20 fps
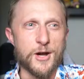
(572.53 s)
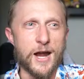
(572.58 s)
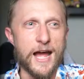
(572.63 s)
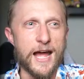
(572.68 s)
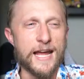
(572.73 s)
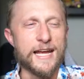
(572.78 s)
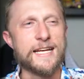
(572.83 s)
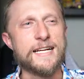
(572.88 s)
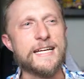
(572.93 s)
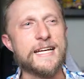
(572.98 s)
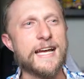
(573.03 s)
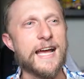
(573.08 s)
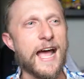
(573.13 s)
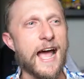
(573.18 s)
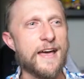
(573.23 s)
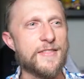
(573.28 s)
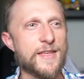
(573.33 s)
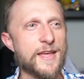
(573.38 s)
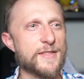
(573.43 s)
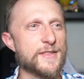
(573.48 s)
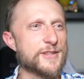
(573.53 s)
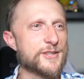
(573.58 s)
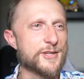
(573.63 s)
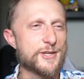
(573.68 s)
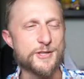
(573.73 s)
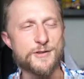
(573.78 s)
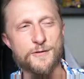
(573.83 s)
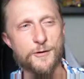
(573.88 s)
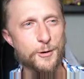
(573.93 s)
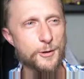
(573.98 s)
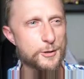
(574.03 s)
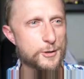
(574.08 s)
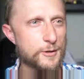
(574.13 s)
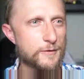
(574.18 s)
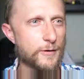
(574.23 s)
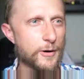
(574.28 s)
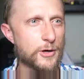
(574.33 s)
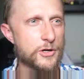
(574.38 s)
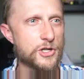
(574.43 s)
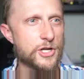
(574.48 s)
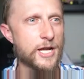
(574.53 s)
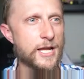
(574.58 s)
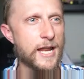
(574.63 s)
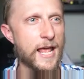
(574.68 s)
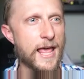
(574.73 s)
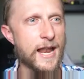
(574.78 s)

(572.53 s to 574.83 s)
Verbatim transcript: try. And then this is the vertical version.